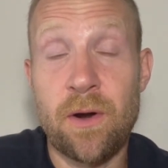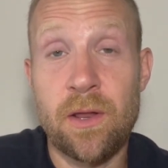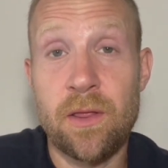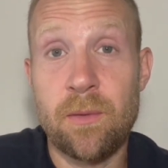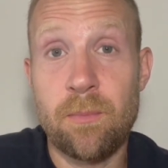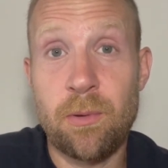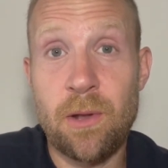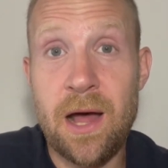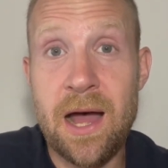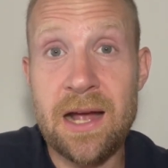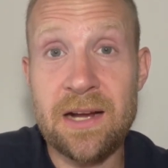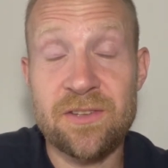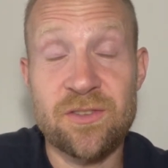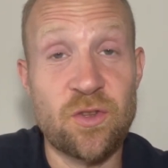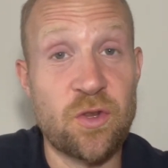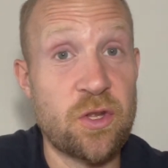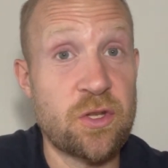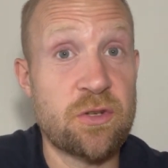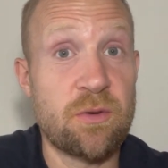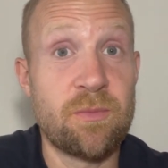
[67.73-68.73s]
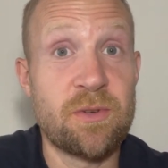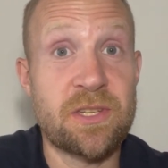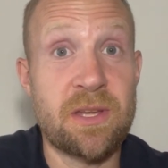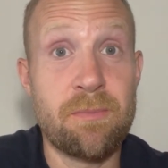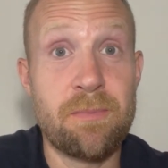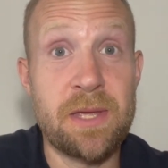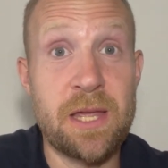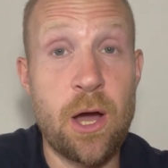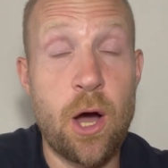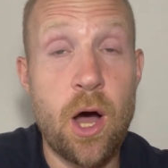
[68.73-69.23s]
of the block so that swimmers can
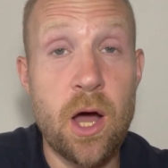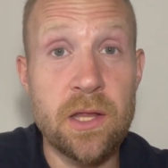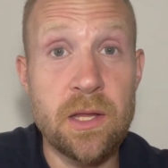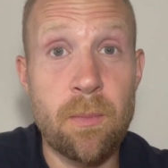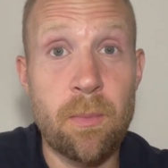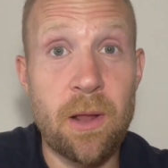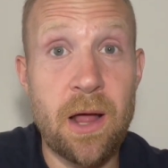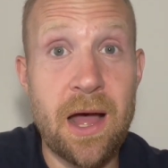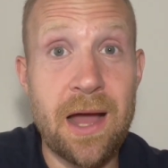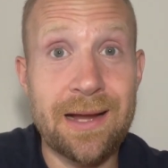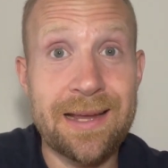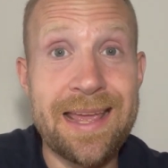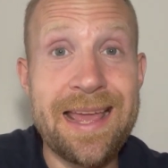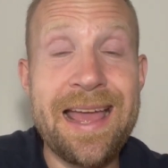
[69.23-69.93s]
be on the block,